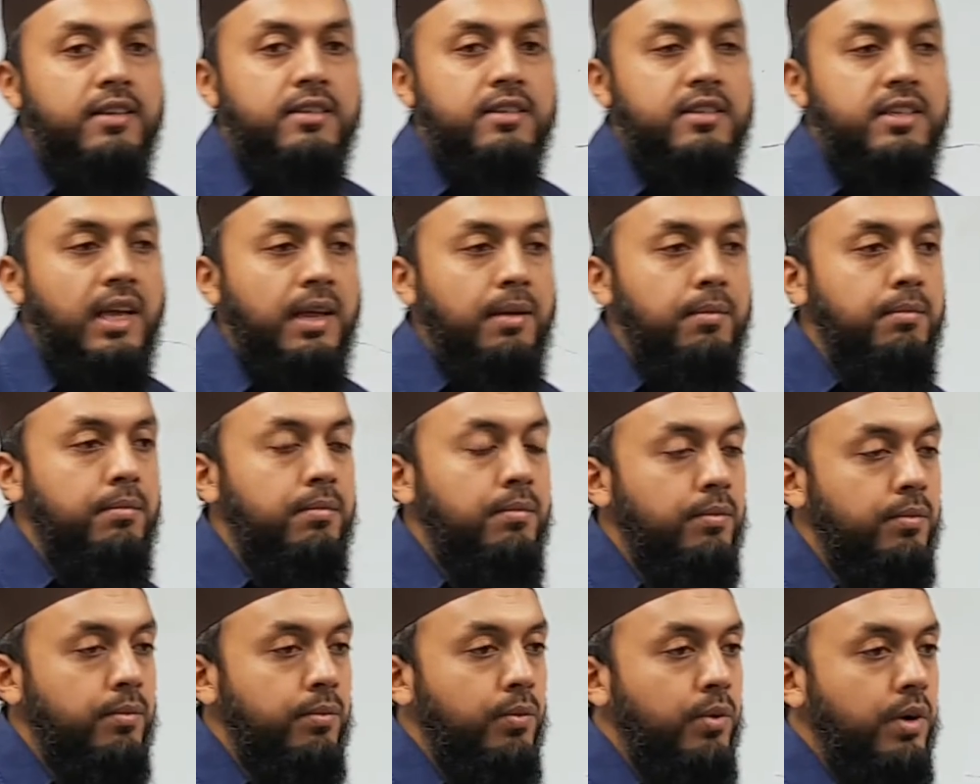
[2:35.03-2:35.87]
is the
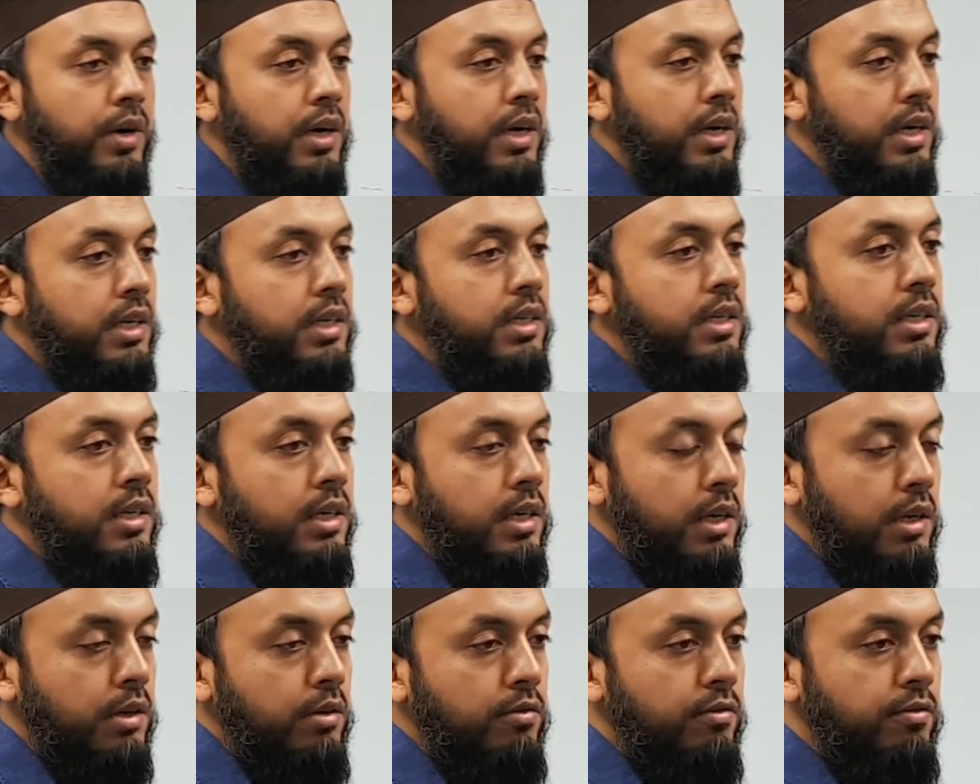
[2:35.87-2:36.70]
same word
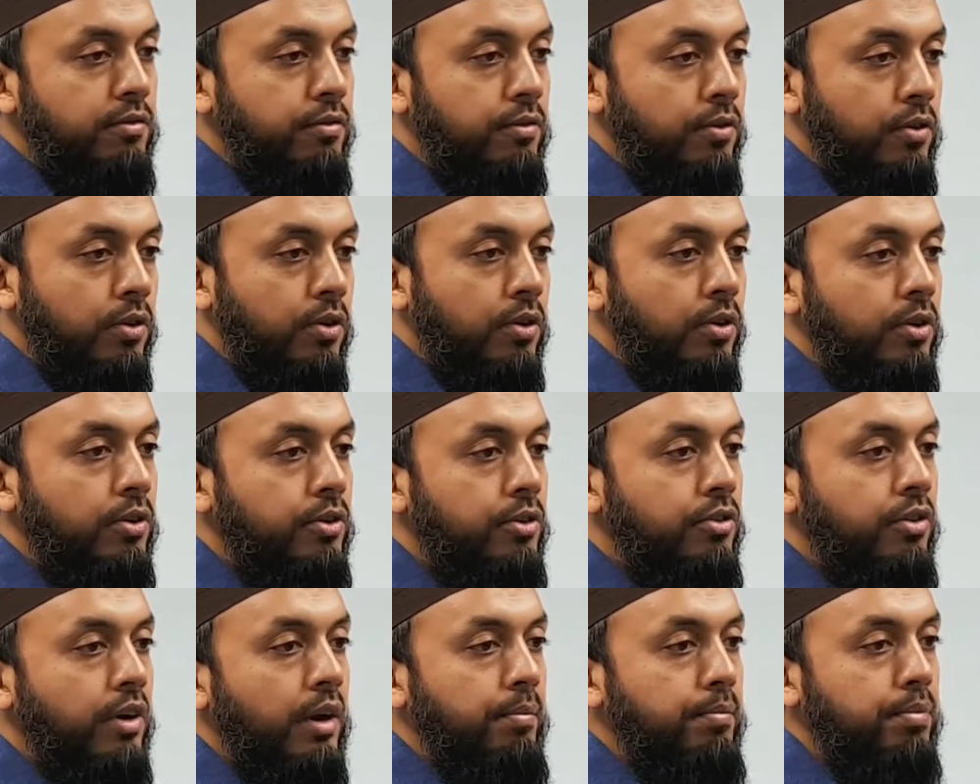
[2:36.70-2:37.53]
for
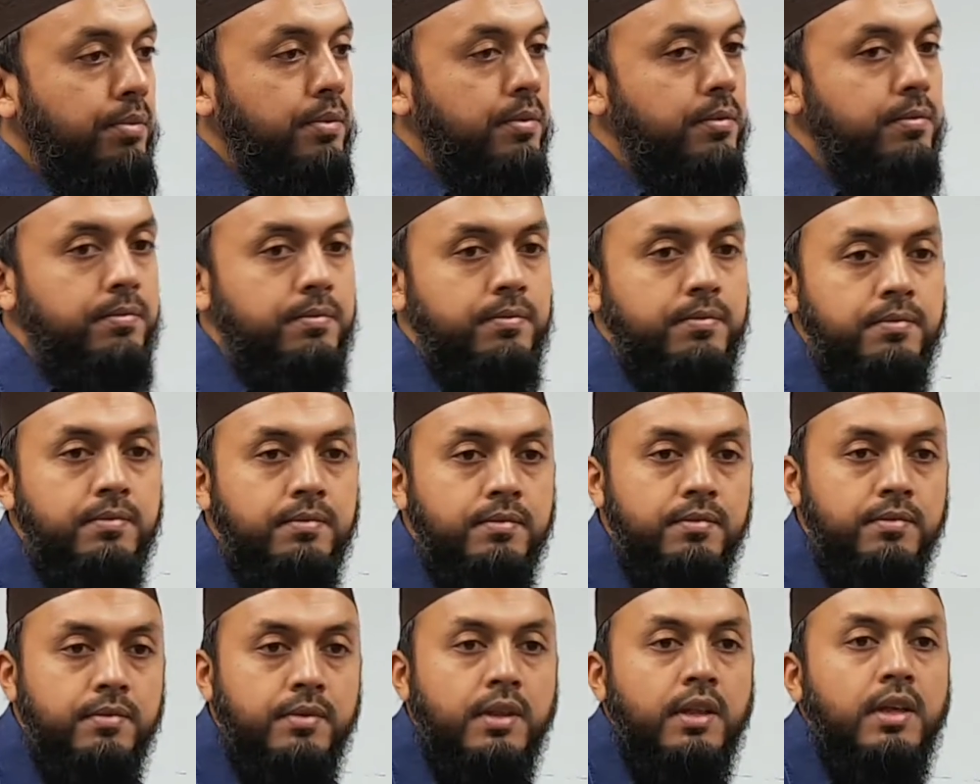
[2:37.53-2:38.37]
trip lil,
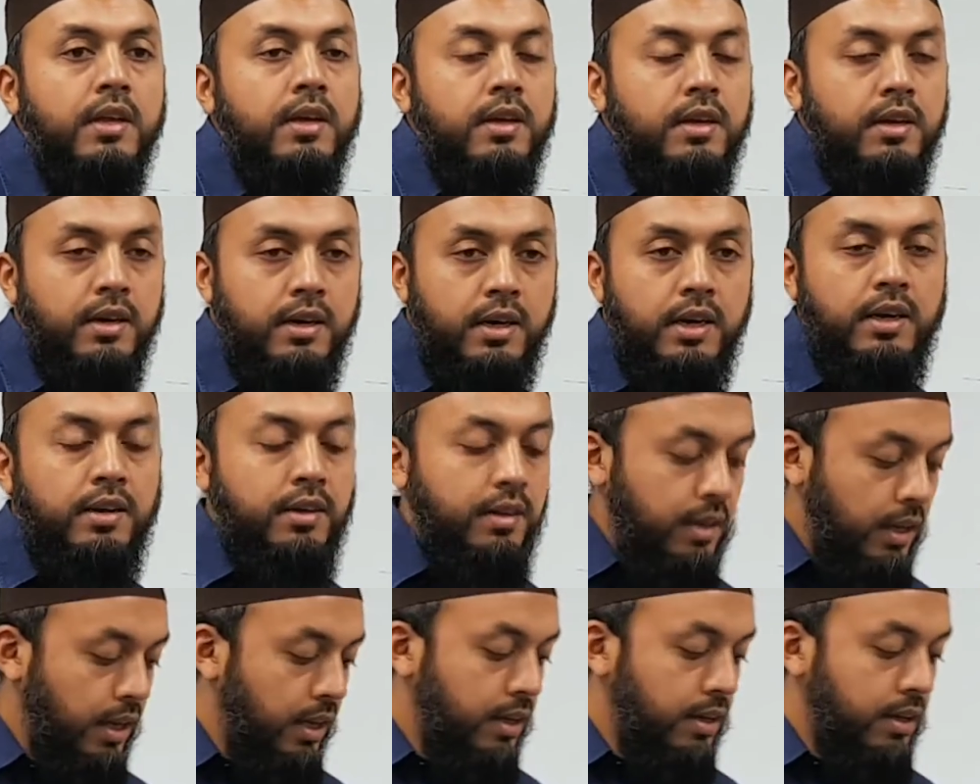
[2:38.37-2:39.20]

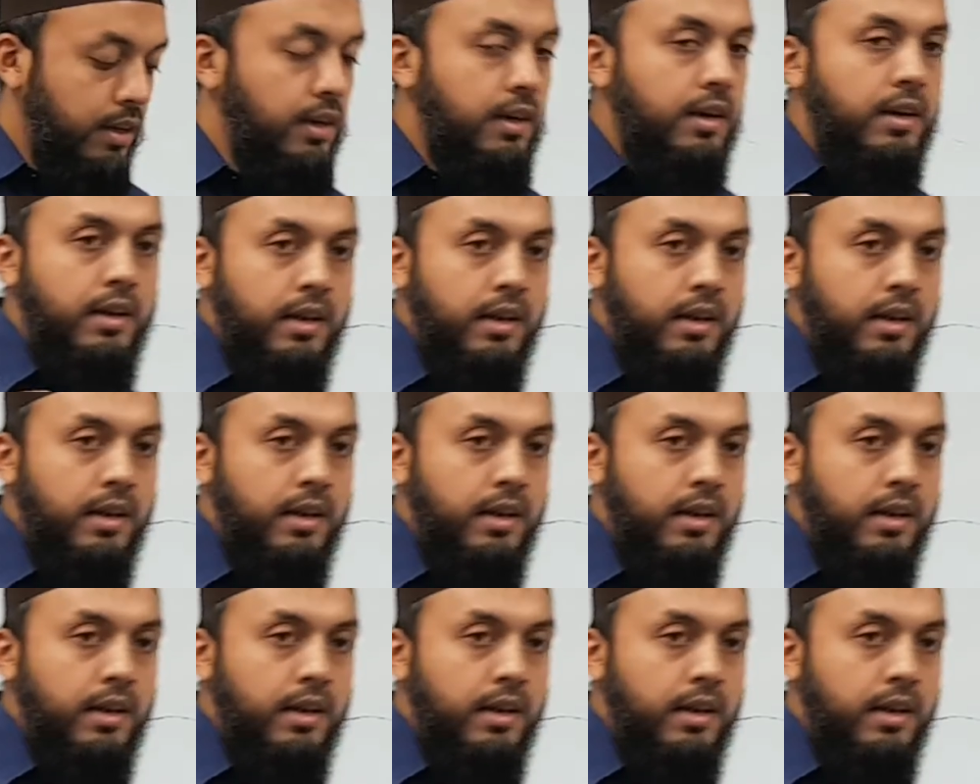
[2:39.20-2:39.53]
rihla,